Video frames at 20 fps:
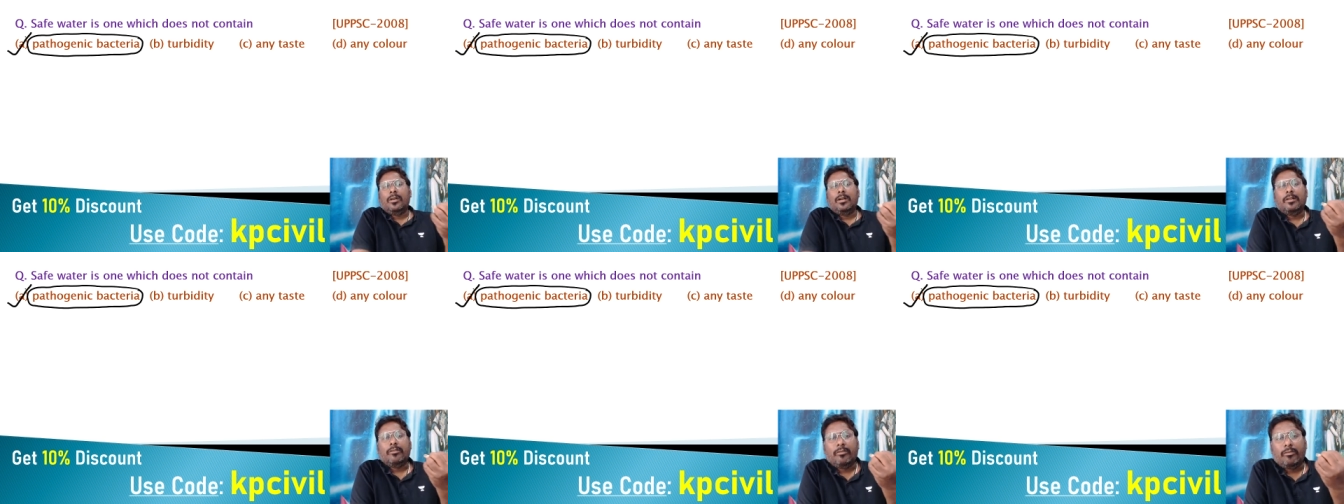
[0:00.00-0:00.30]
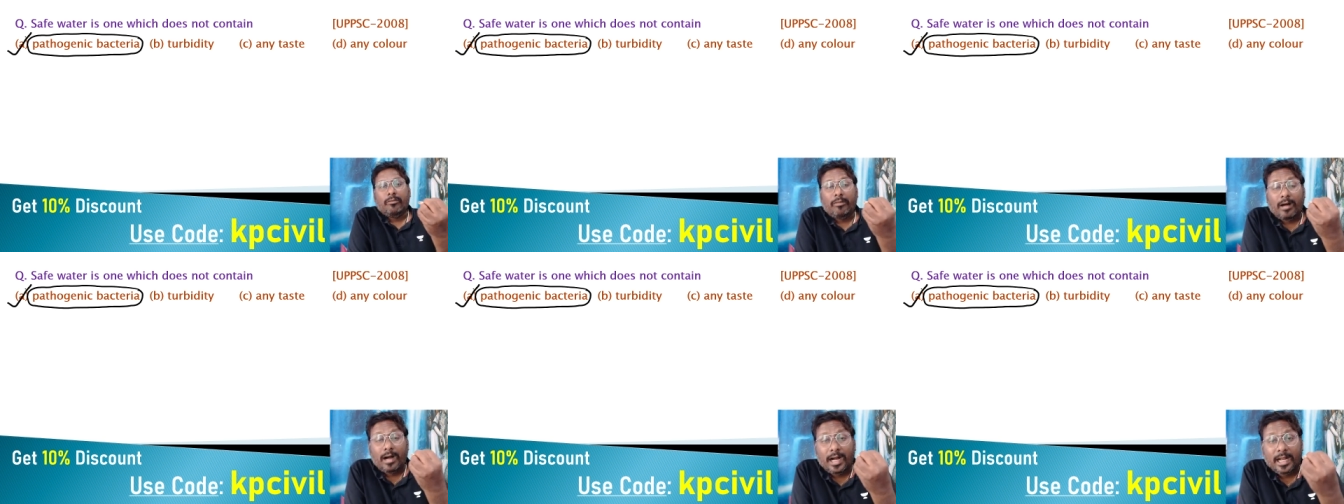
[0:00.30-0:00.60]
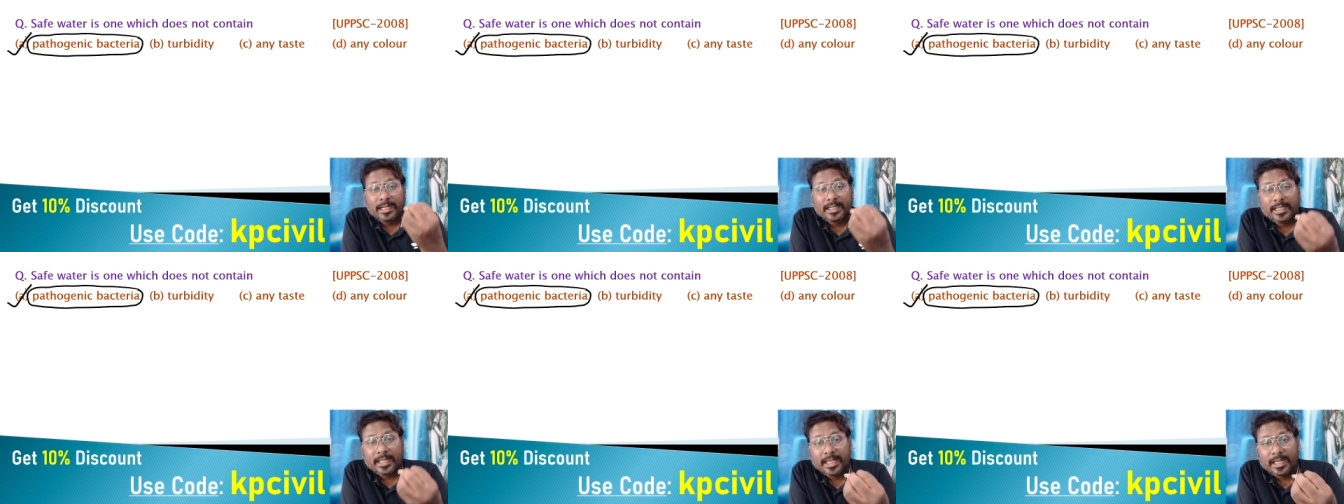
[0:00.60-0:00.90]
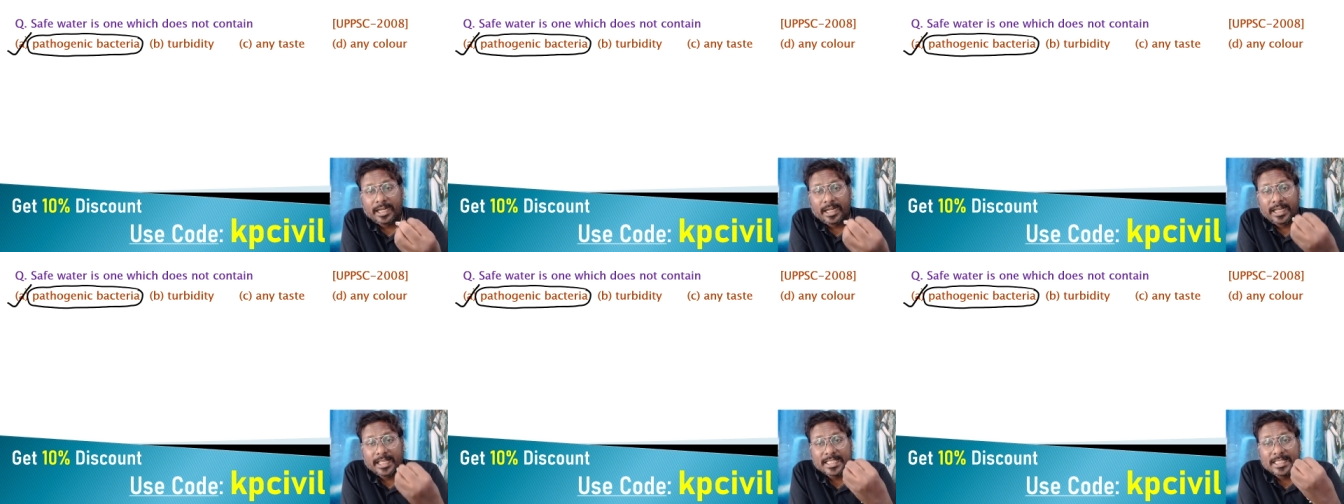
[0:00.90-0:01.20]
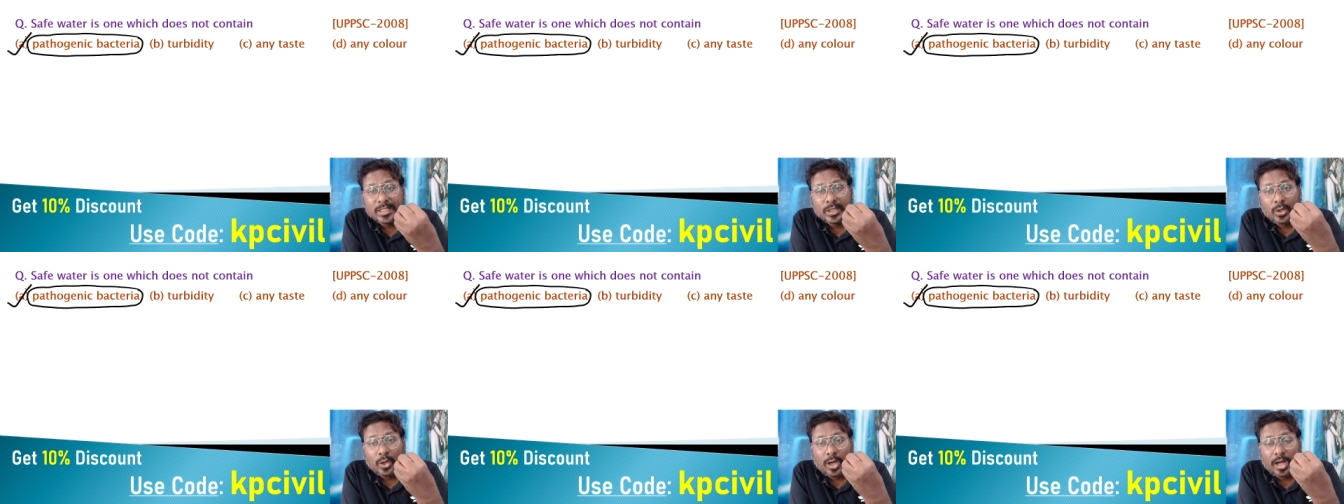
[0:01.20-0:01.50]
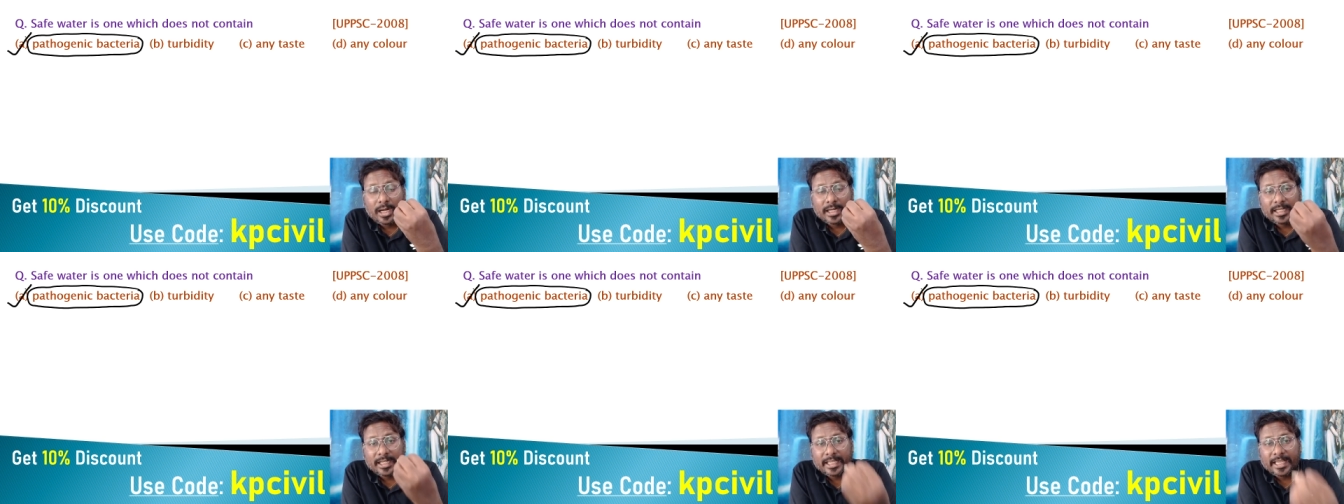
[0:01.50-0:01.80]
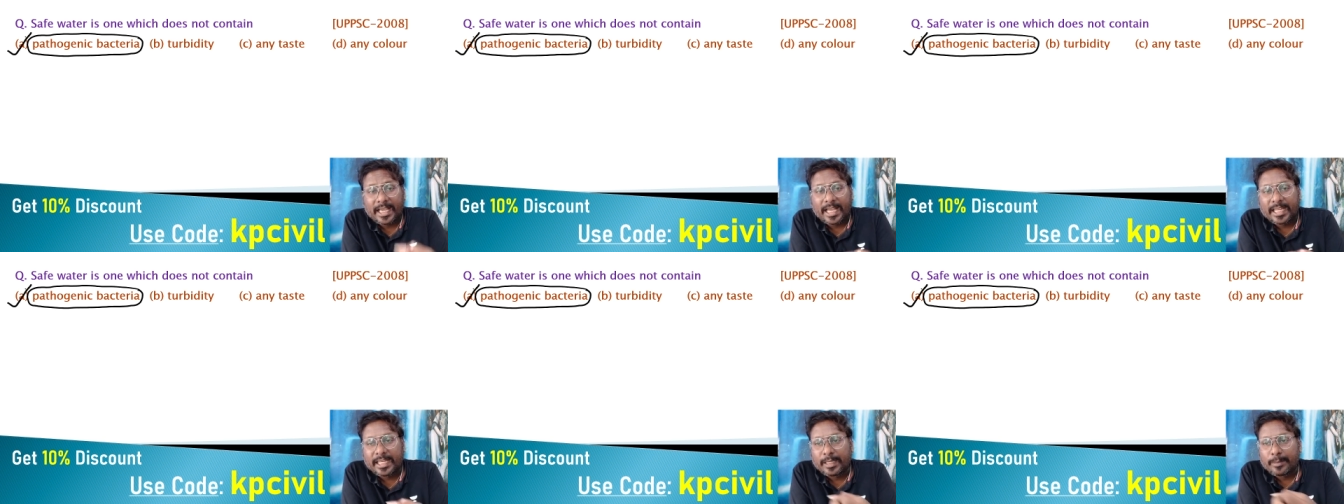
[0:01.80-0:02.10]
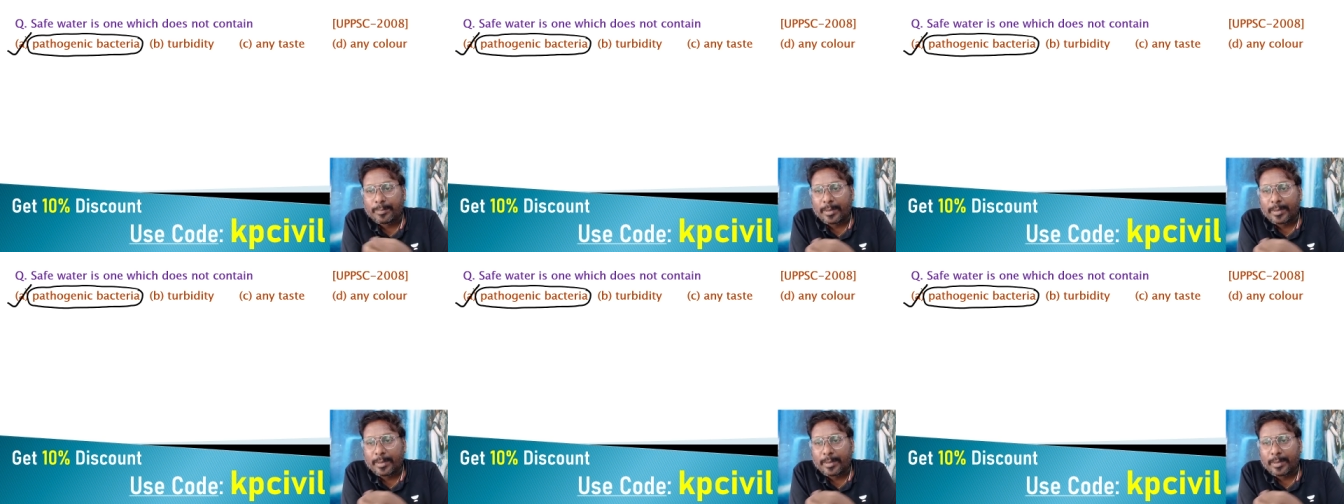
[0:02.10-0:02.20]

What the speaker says: Water does not carry